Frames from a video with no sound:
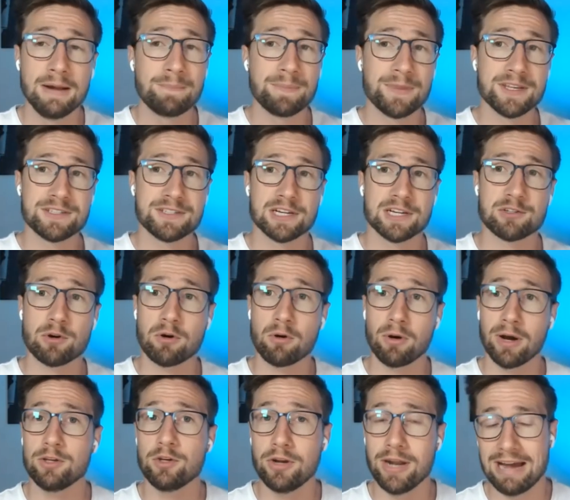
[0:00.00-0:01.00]
This does
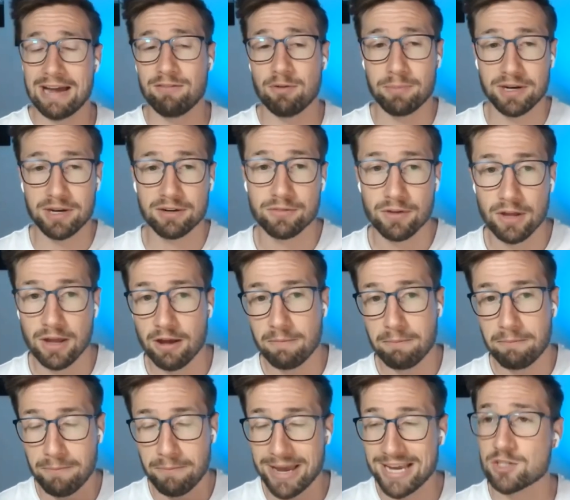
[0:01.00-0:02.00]
require you to have a bit of
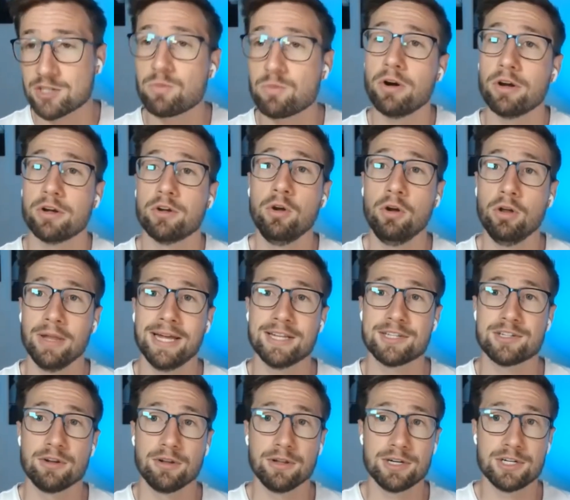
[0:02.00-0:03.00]
base work Google Ads
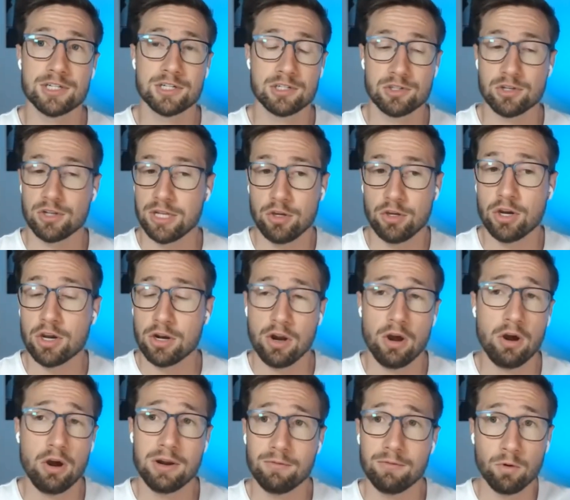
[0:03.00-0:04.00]
knowledge so that you can
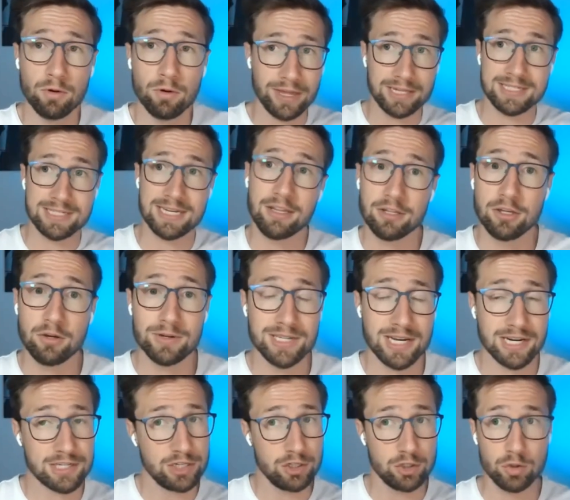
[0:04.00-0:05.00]
know if what they're telling you is
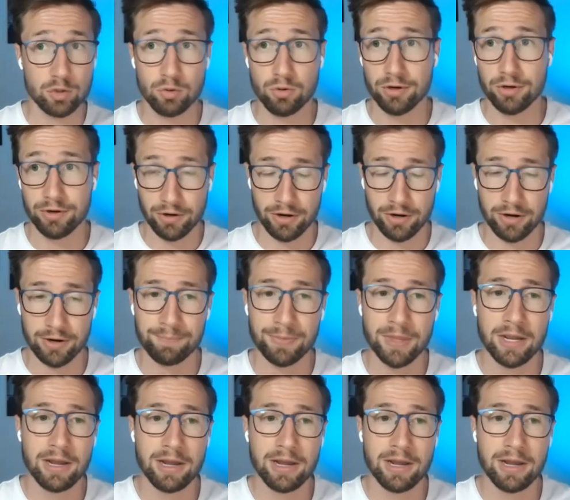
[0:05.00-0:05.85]
actually true or not.